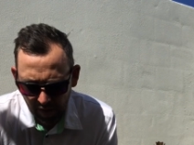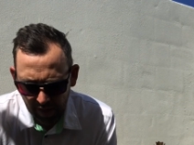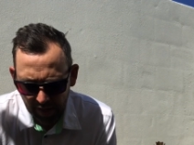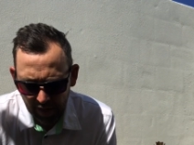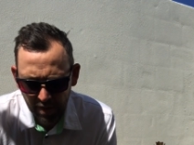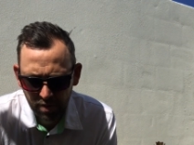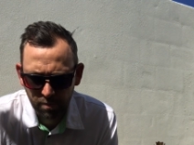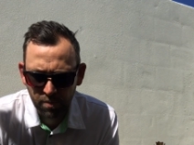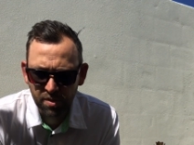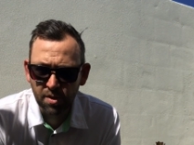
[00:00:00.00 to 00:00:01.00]
uh,
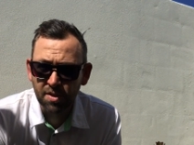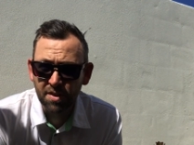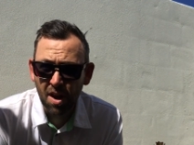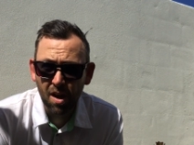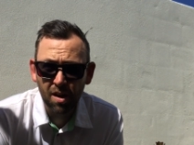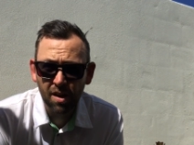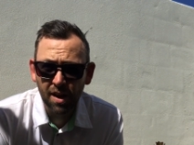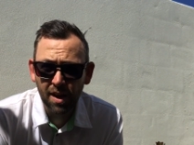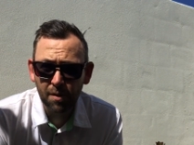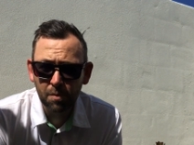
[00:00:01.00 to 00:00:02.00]
to start,
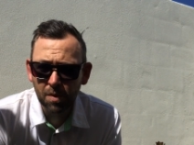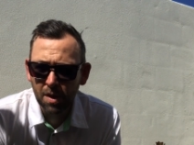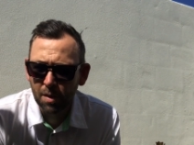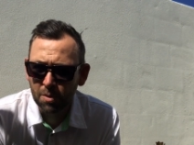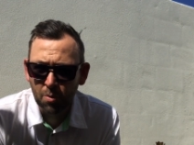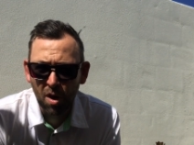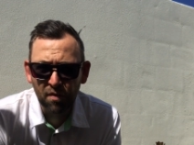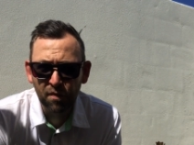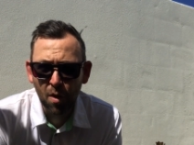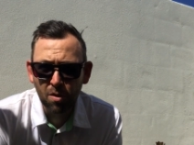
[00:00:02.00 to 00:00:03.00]
it was quite
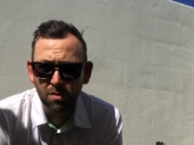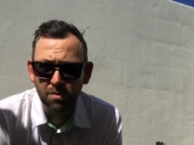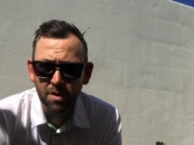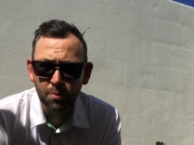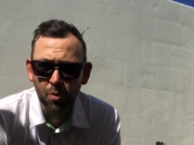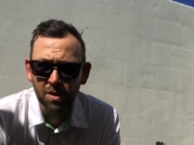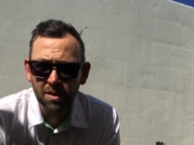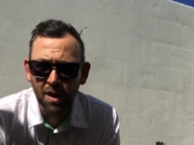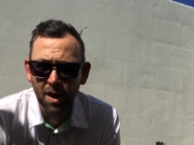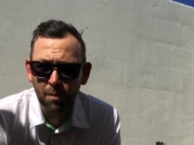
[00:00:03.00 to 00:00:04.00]
a fog this
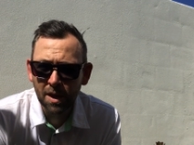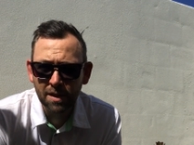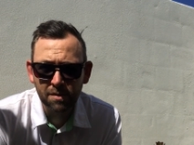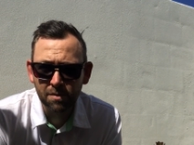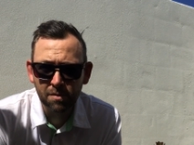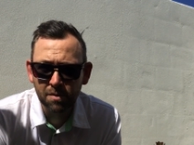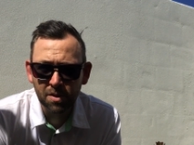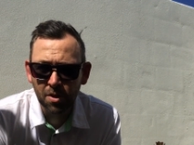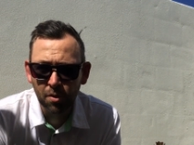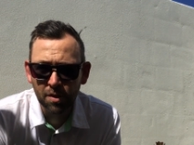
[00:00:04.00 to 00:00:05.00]
morning, and
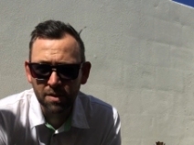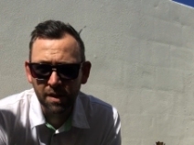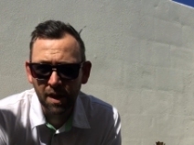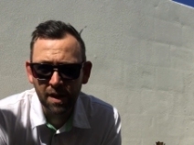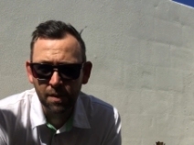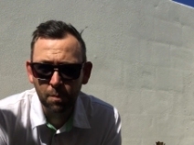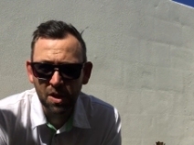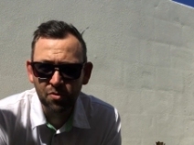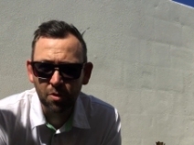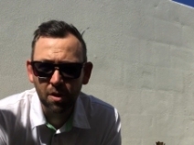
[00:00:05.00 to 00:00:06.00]
curiously I hit the
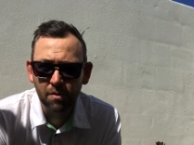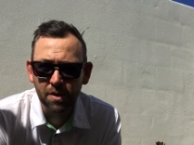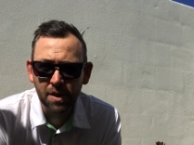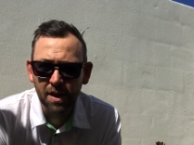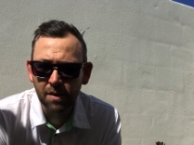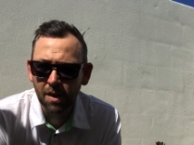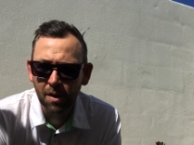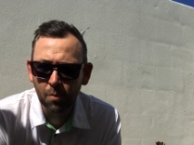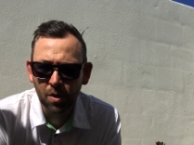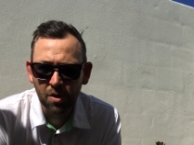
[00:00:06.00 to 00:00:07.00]
best drive of the day
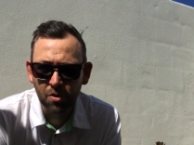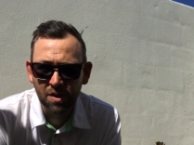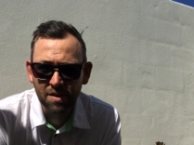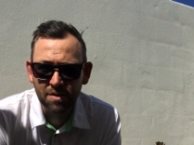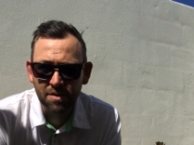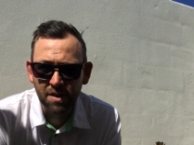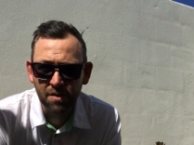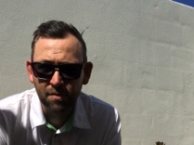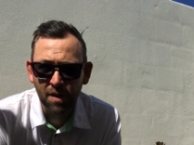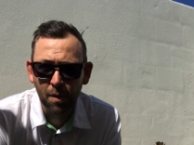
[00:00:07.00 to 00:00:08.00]
um, when I couldn't actually see
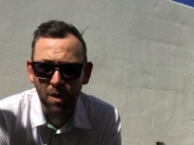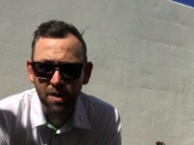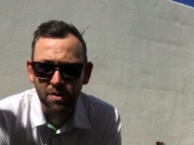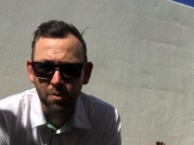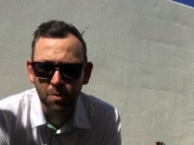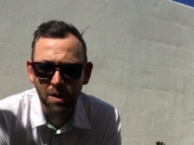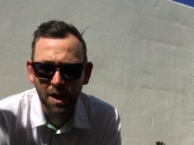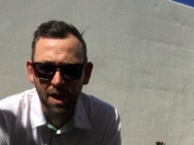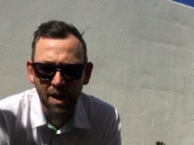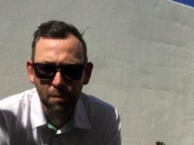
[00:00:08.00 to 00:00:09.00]
the fairway at all
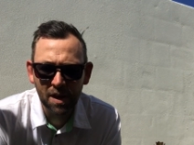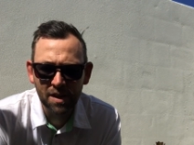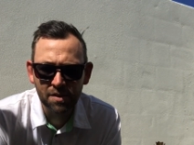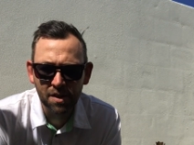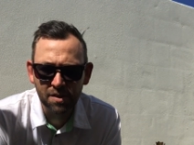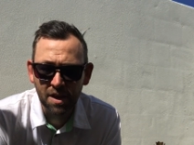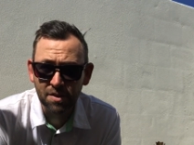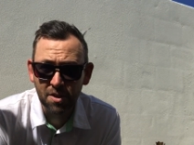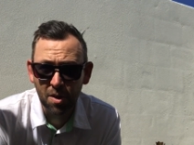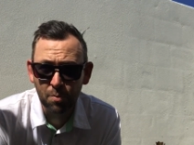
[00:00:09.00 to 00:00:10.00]
um, and uh, yeah
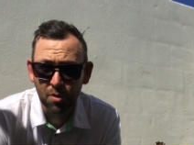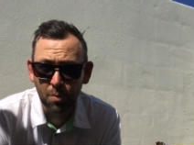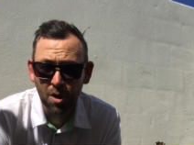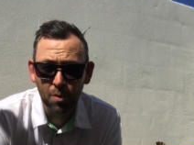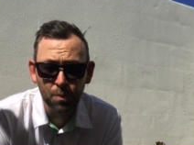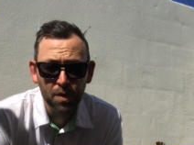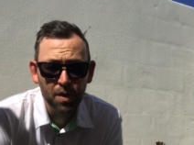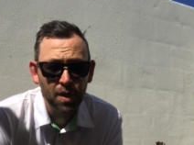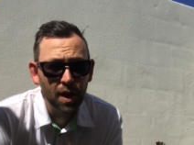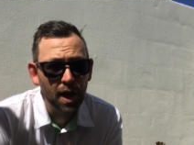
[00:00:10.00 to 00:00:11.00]
started pretty well
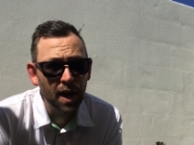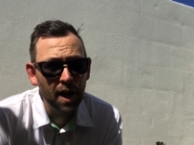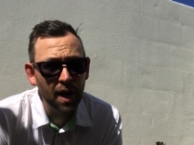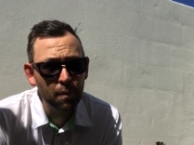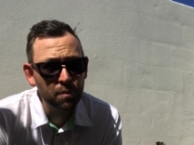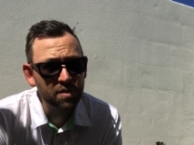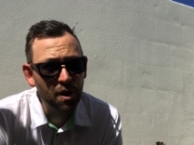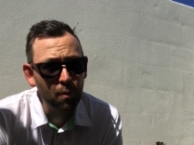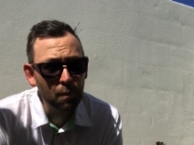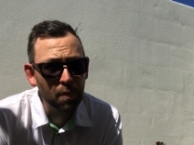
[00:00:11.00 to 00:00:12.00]
um,
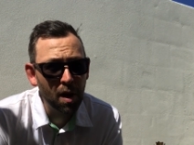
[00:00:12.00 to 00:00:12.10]
so I went